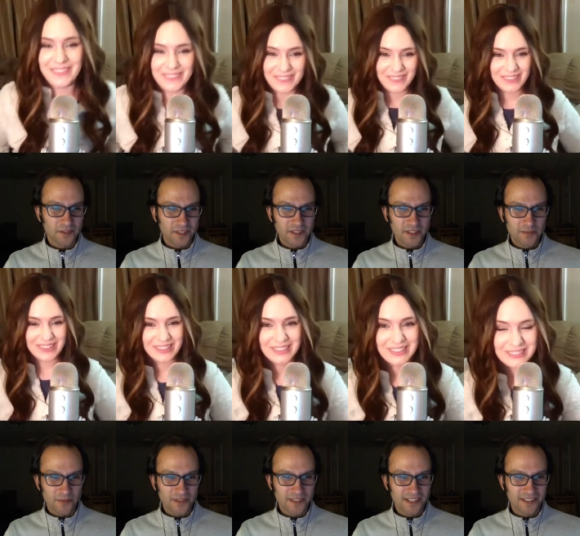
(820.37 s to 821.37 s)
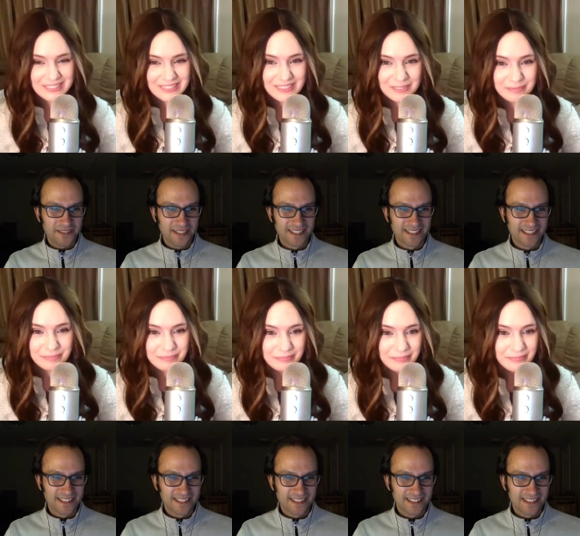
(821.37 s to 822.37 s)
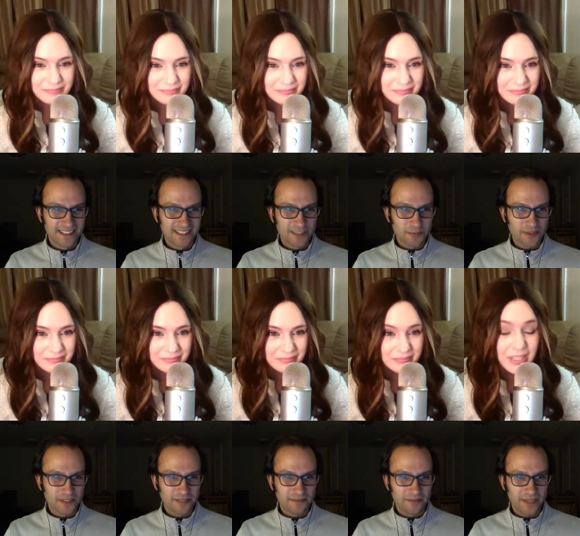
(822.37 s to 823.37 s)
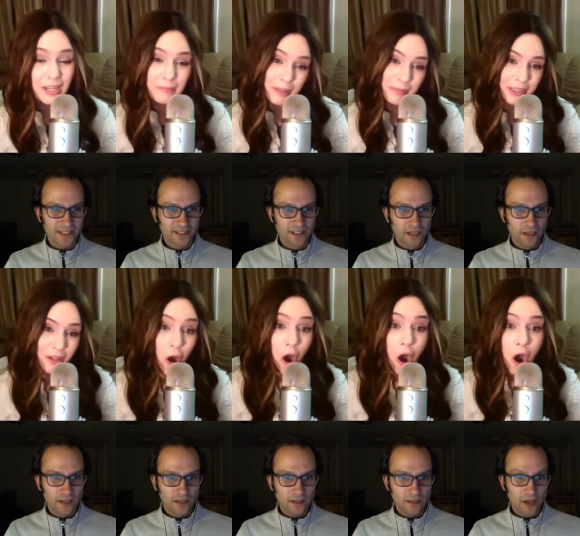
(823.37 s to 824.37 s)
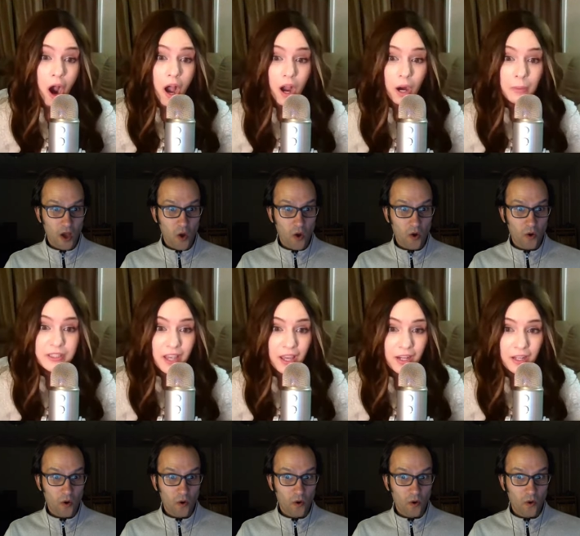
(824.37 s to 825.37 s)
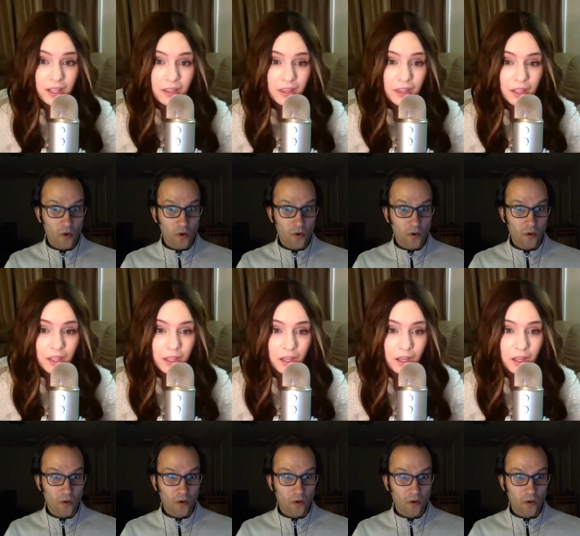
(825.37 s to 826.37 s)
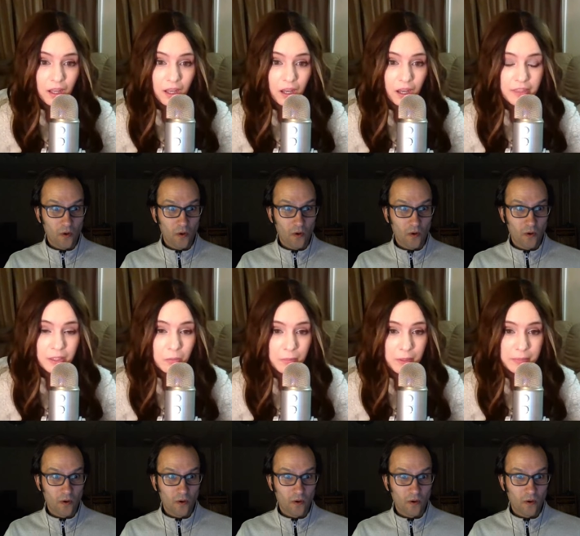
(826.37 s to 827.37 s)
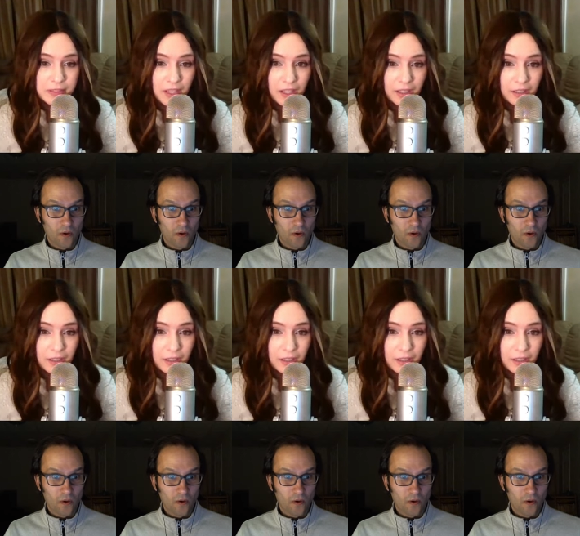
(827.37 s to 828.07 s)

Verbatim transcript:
Speaker 1: So they're oh. in the sports club. Sports club. Yeah, maybe.
Speaker 2: Oh, are we dead? I think we might be dead.